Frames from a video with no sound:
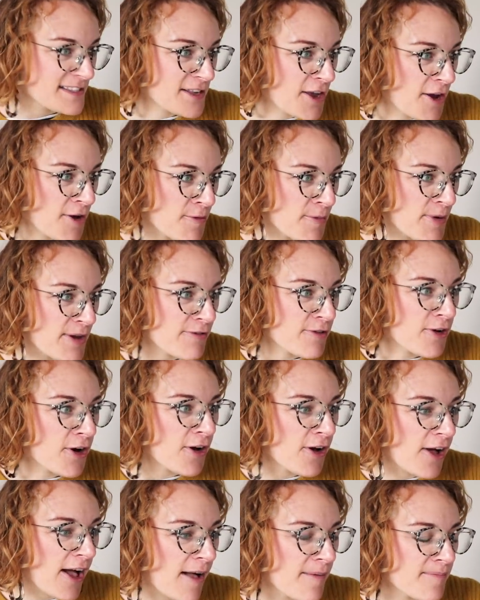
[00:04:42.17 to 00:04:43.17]
So we've
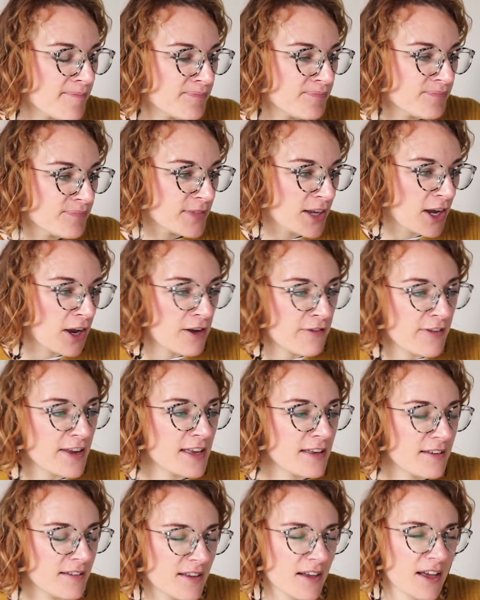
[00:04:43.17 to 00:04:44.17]
got kind of,
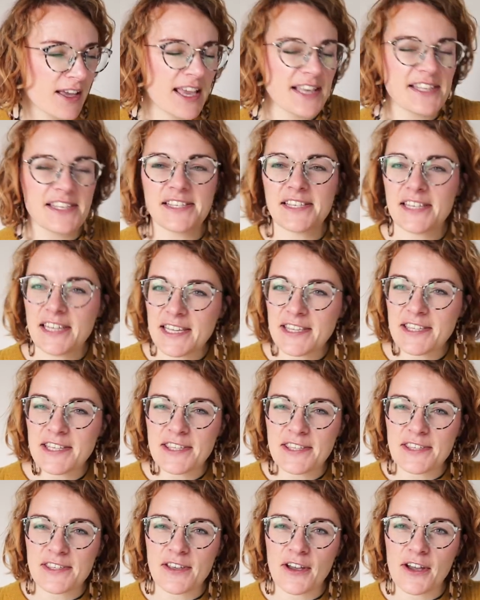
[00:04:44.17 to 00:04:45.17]
I guess it's an
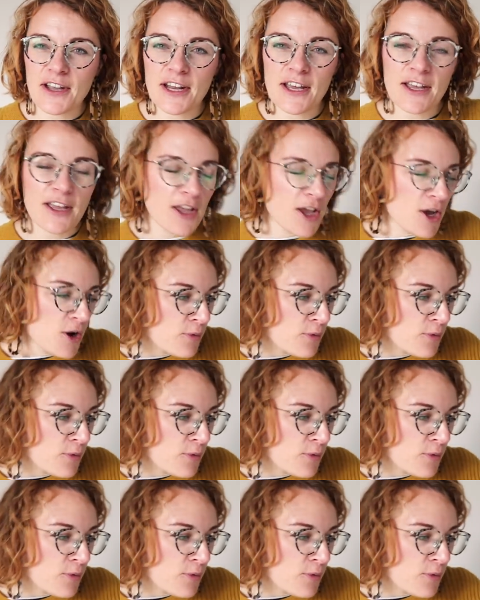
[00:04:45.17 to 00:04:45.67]
indie designer.